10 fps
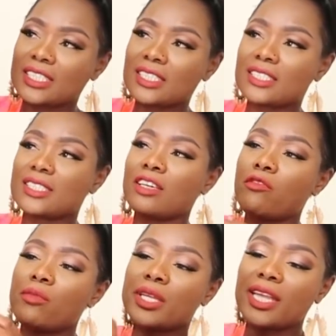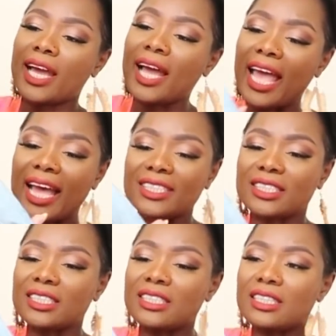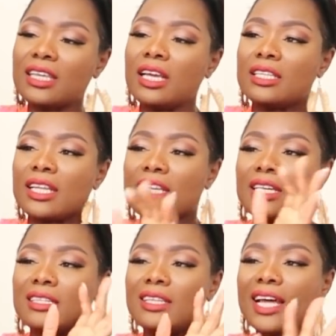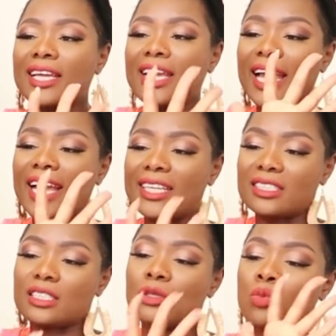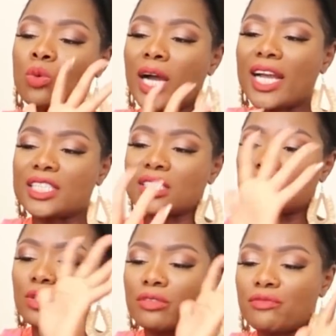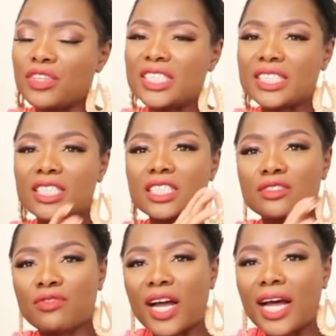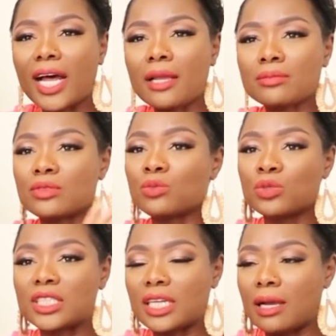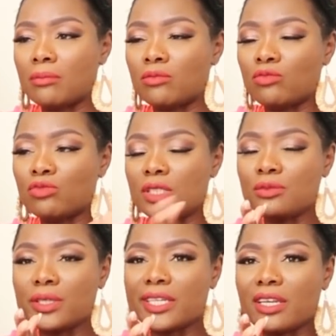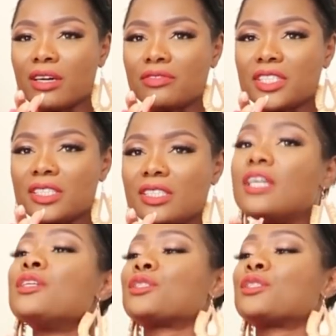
It's just giving me that assy, like a light assy wash sort of vintage vibe, which I'm really loving.